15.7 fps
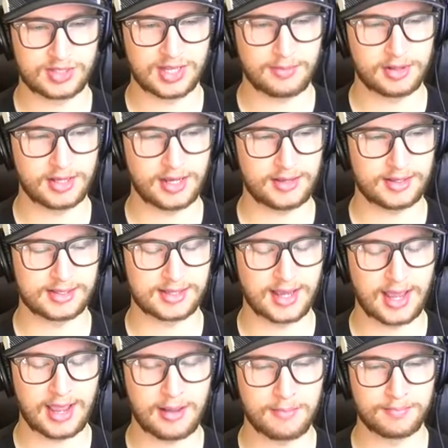Simulate this
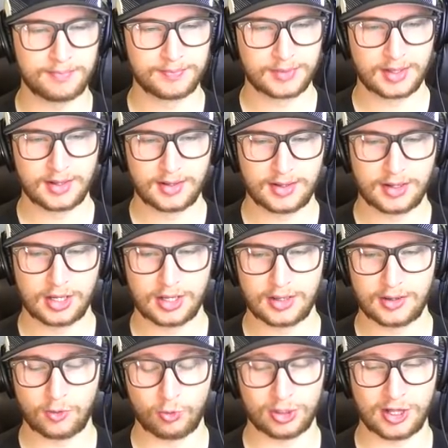game.
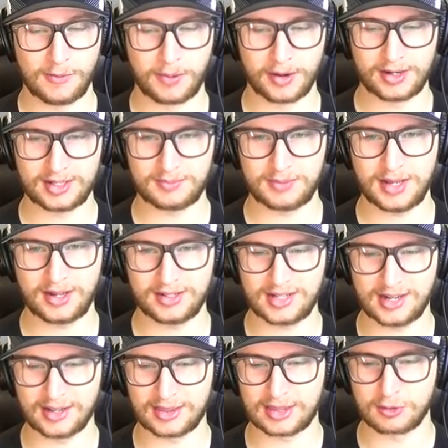Will Alberta be able to
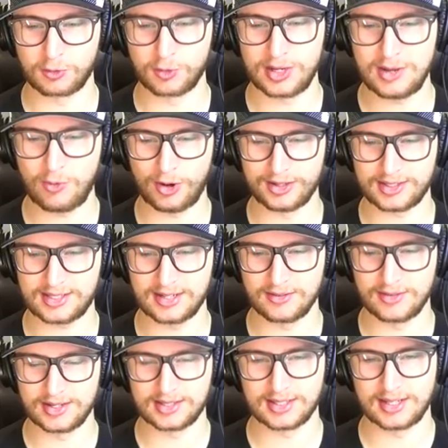take a 3 1
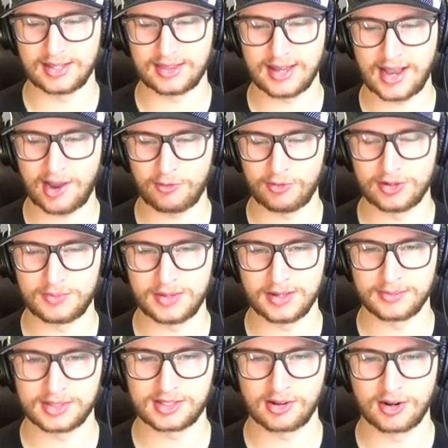series lead? That would be
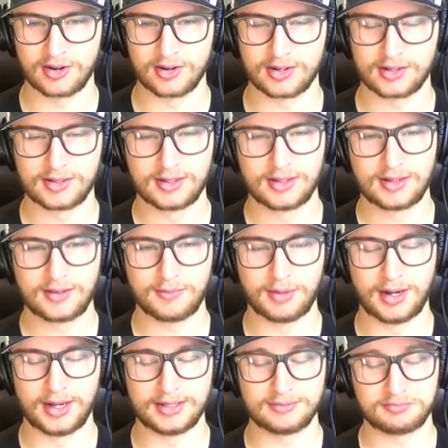absurd.
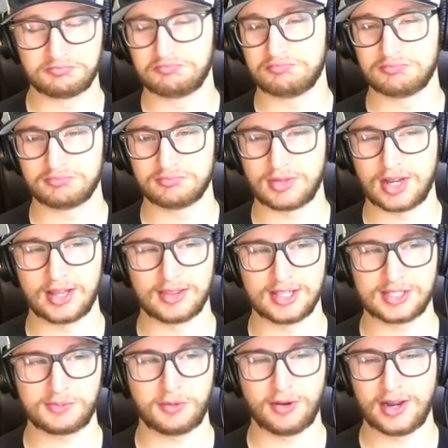But at
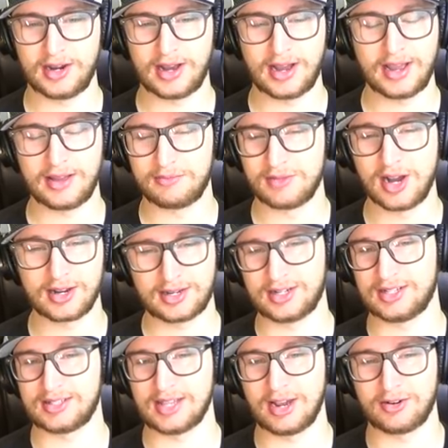this point, I am not
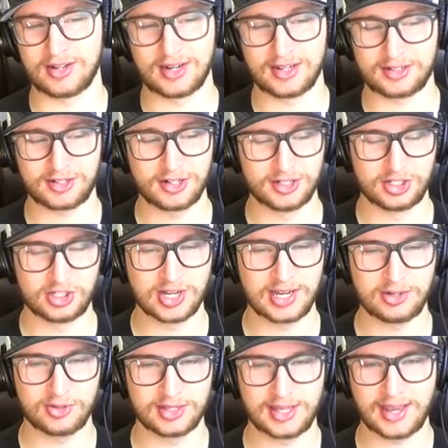going to doubt it. It could
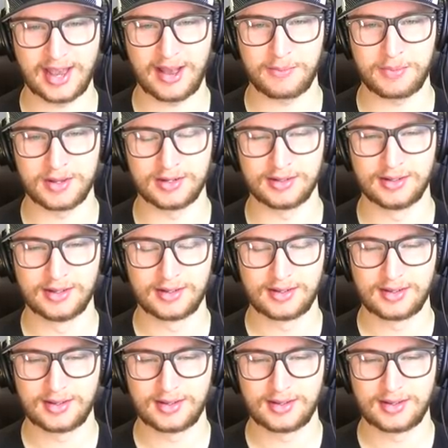genuinely happen.